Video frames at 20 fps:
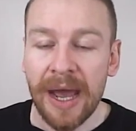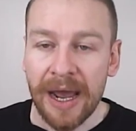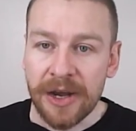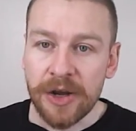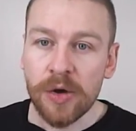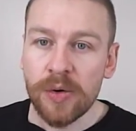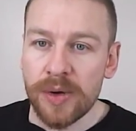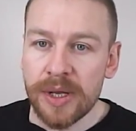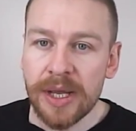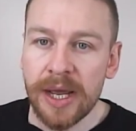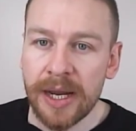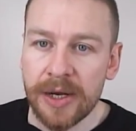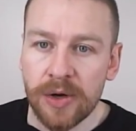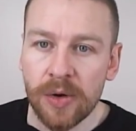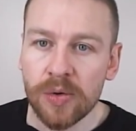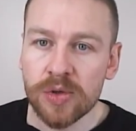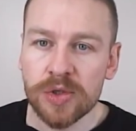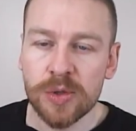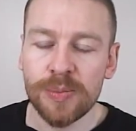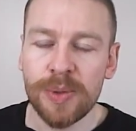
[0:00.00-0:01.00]
I
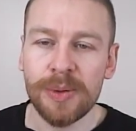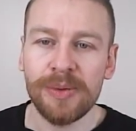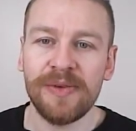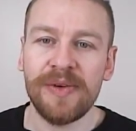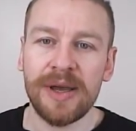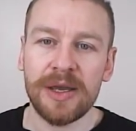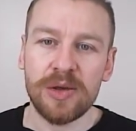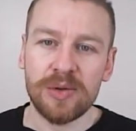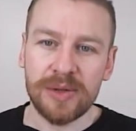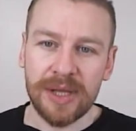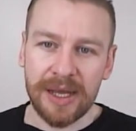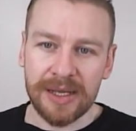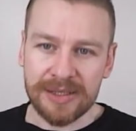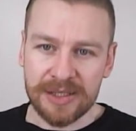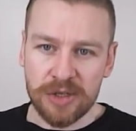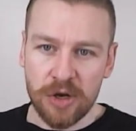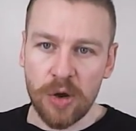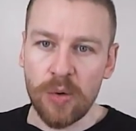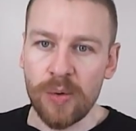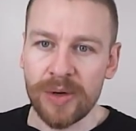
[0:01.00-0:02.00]
know some people have argued
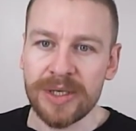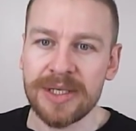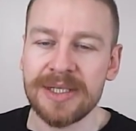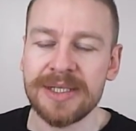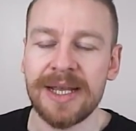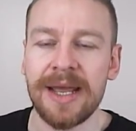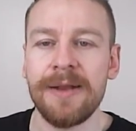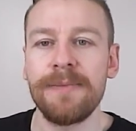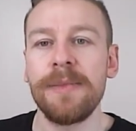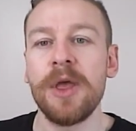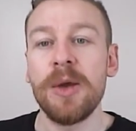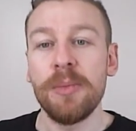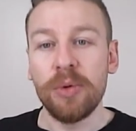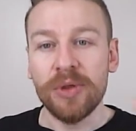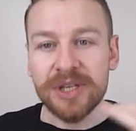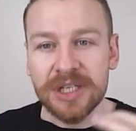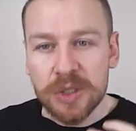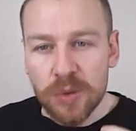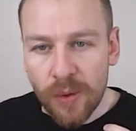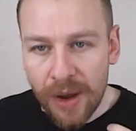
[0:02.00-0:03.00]
that's not what he's saying,
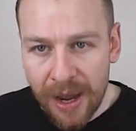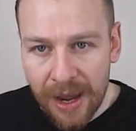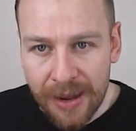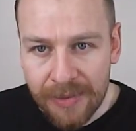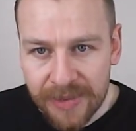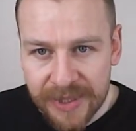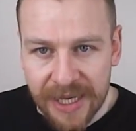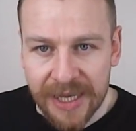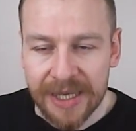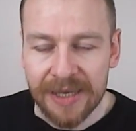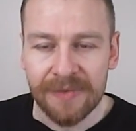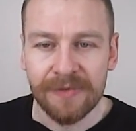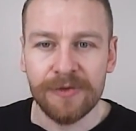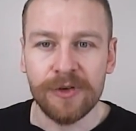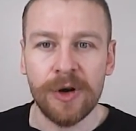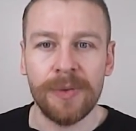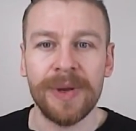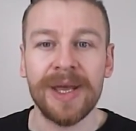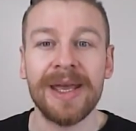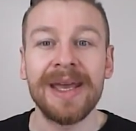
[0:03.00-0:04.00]
but this is what I'm taking
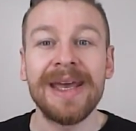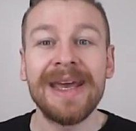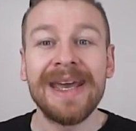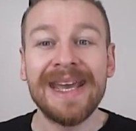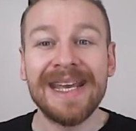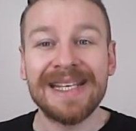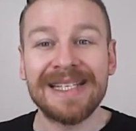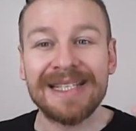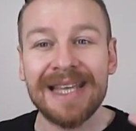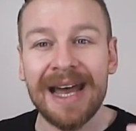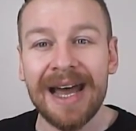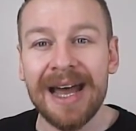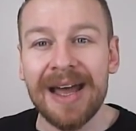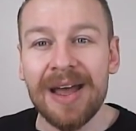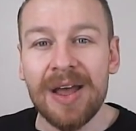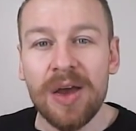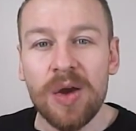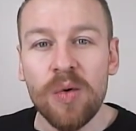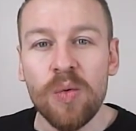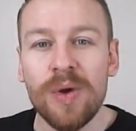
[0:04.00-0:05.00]
from it, is
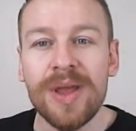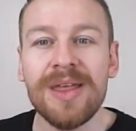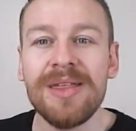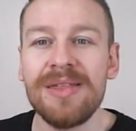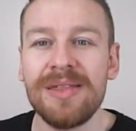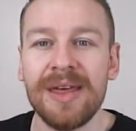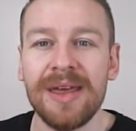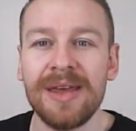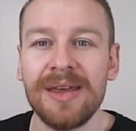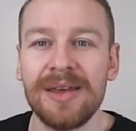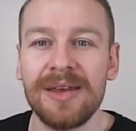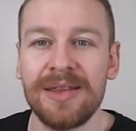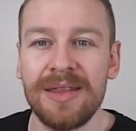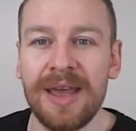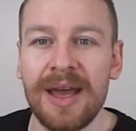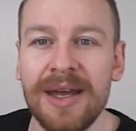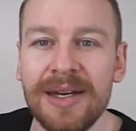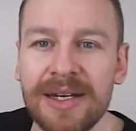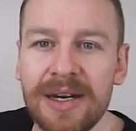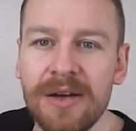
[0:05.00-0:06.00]
that we think
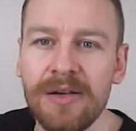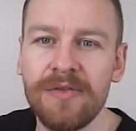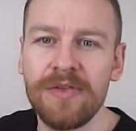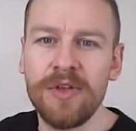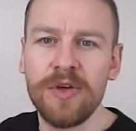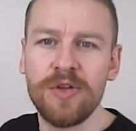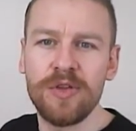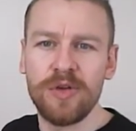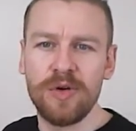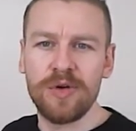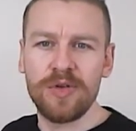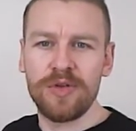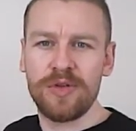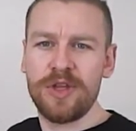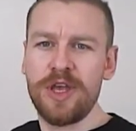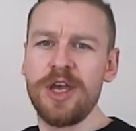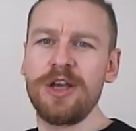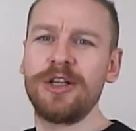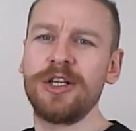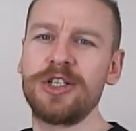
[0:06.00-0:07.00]
the idea of the
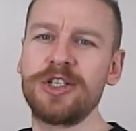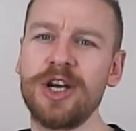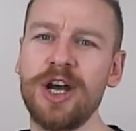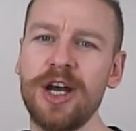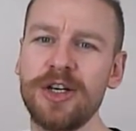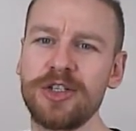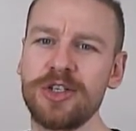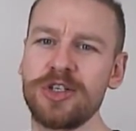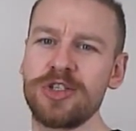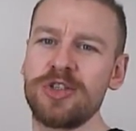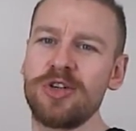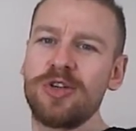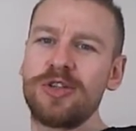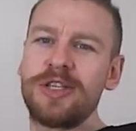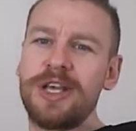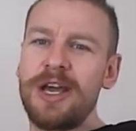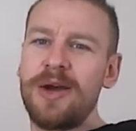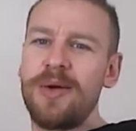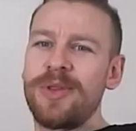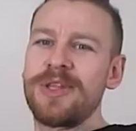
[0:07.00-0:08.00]
English archer
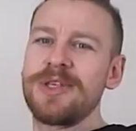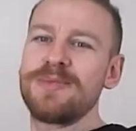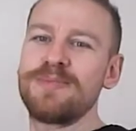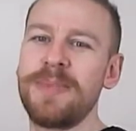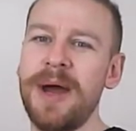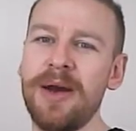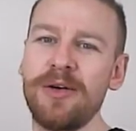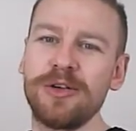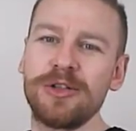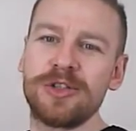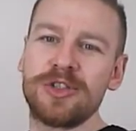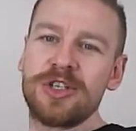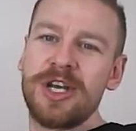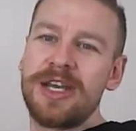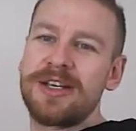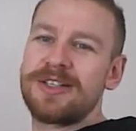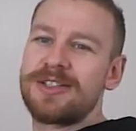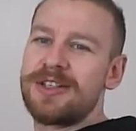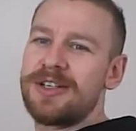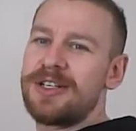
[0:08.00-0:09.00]
stood with his barrel
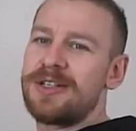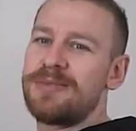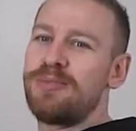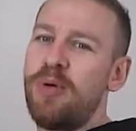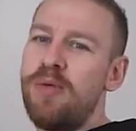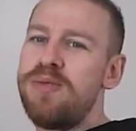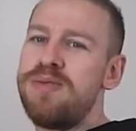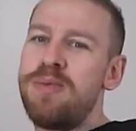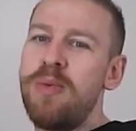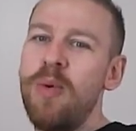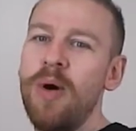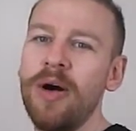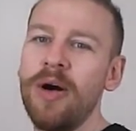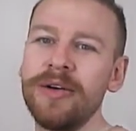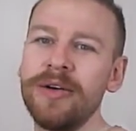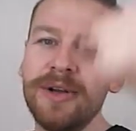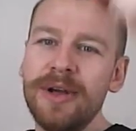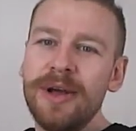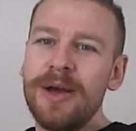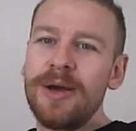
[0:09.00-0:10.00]
chest and his boom,
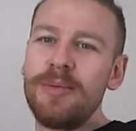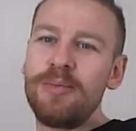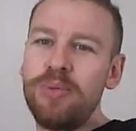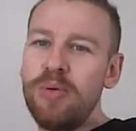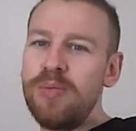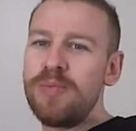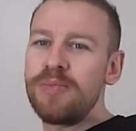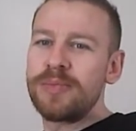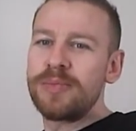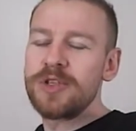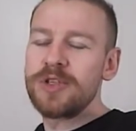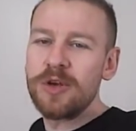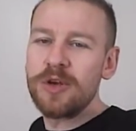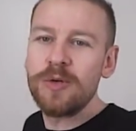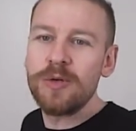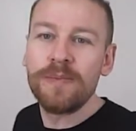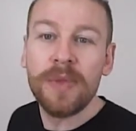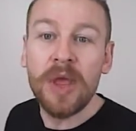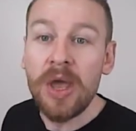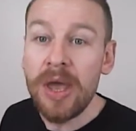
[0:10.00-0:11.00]
one, boom,
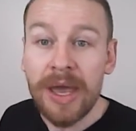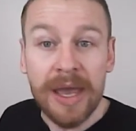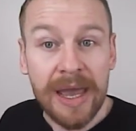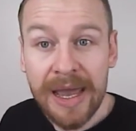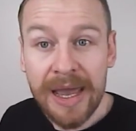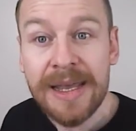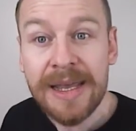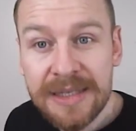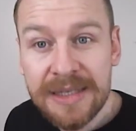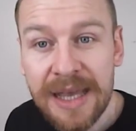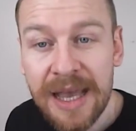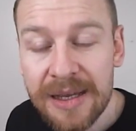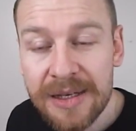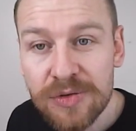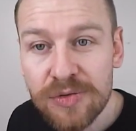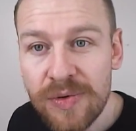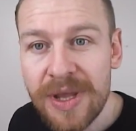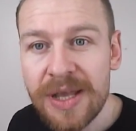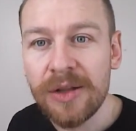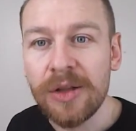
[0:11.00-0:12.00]
two, is,
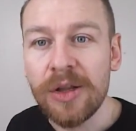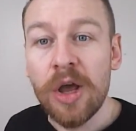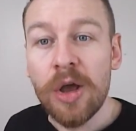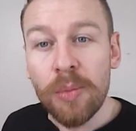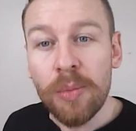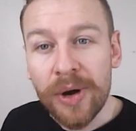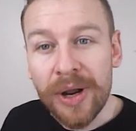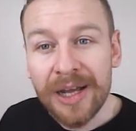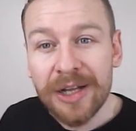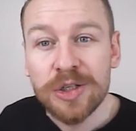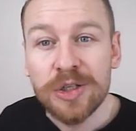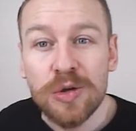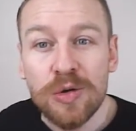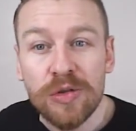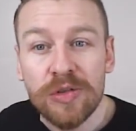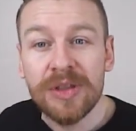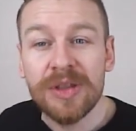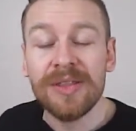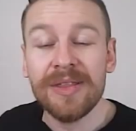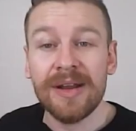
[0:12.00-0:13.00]
yes, real, but I
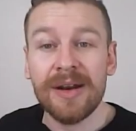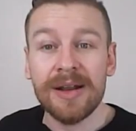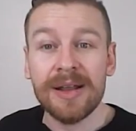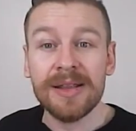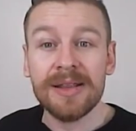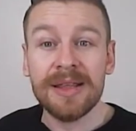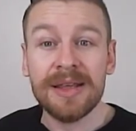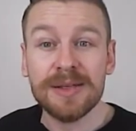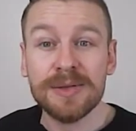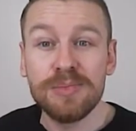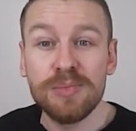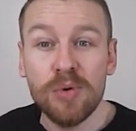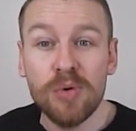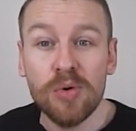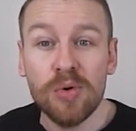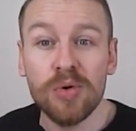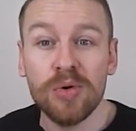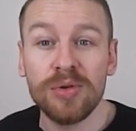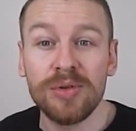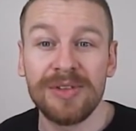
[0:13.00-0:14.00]
do think there's
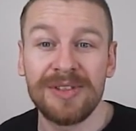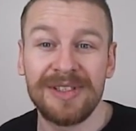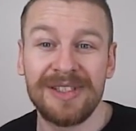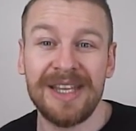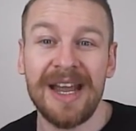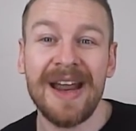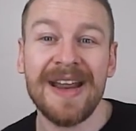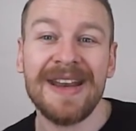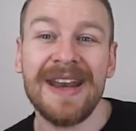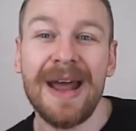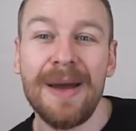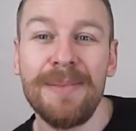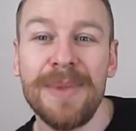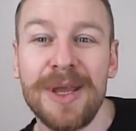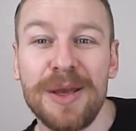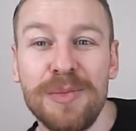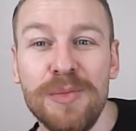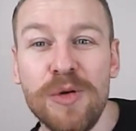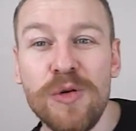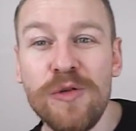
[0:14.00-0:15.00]
more
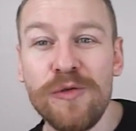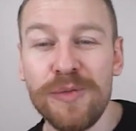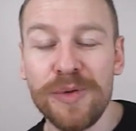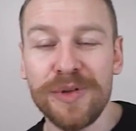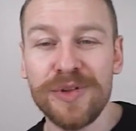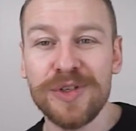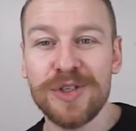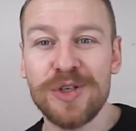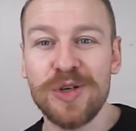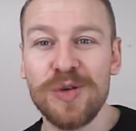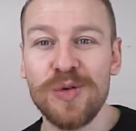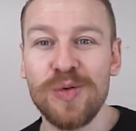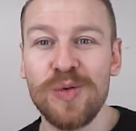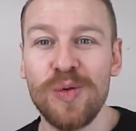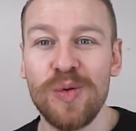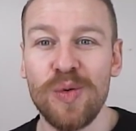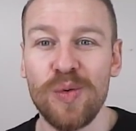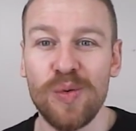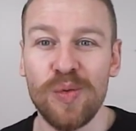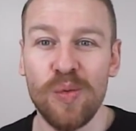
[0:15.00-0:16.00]
dynamic movement to
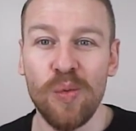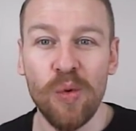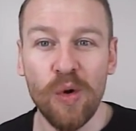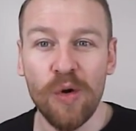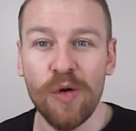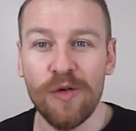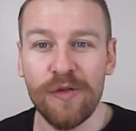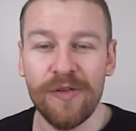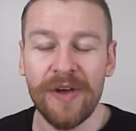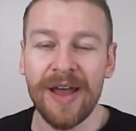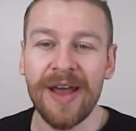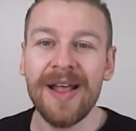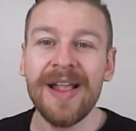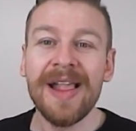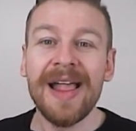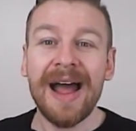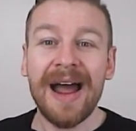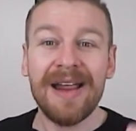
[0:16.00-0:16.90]
warfare.